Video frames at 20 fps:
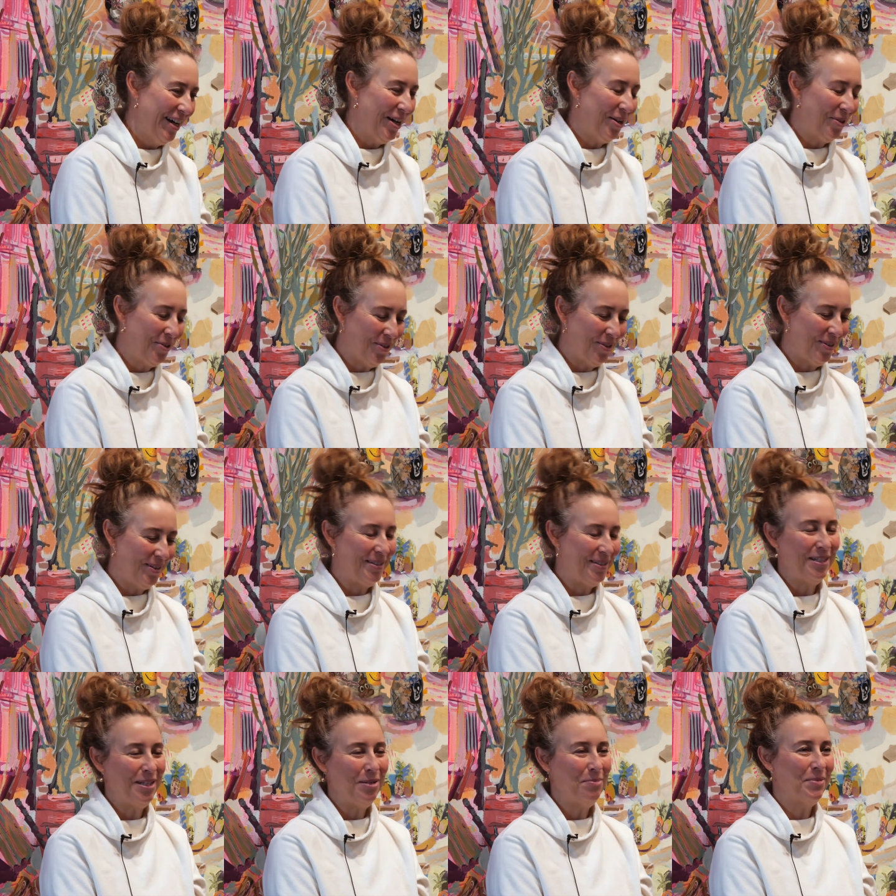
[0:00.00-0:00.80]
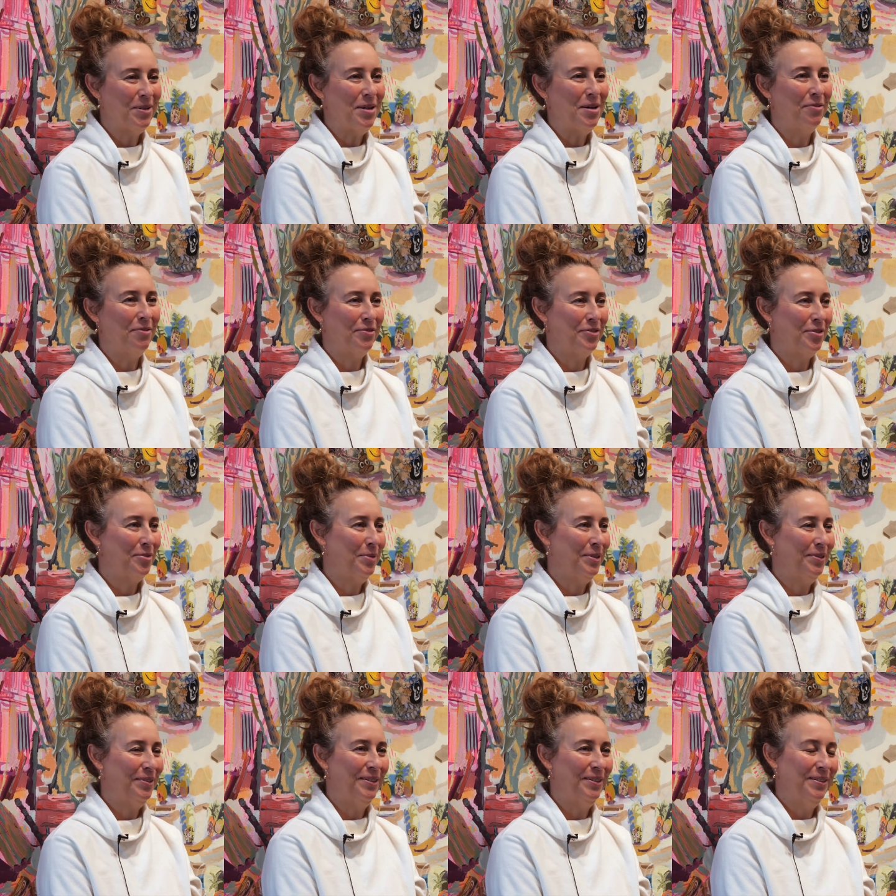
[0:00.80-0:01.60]
a good, deep,
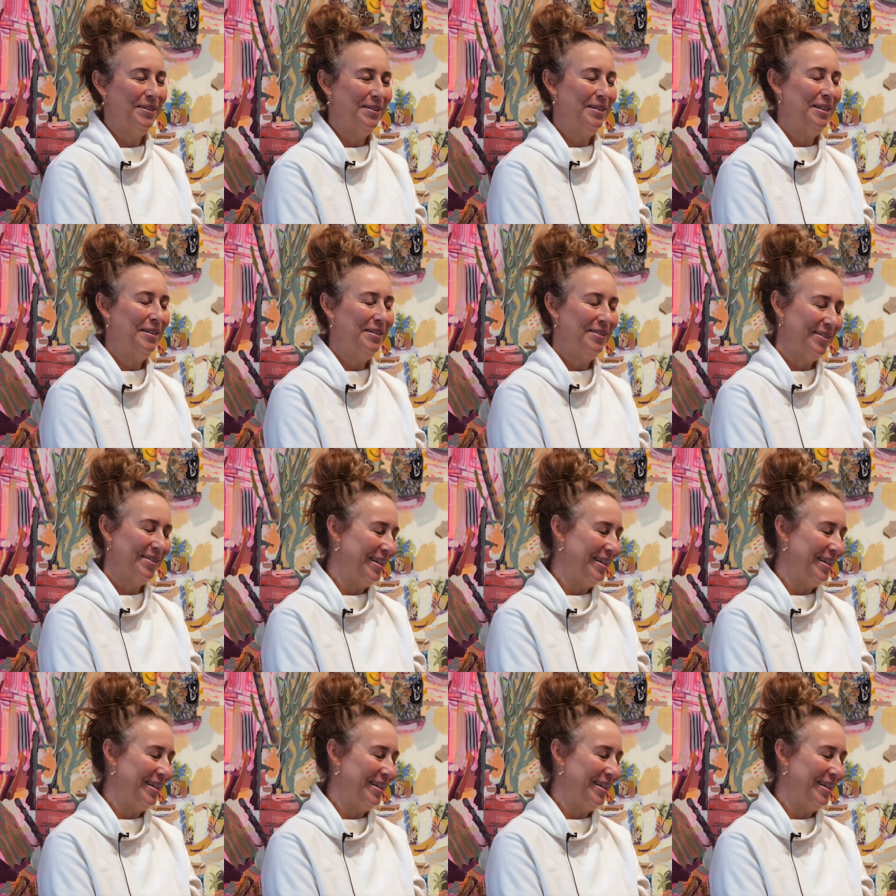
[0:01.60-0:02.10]
comfortable,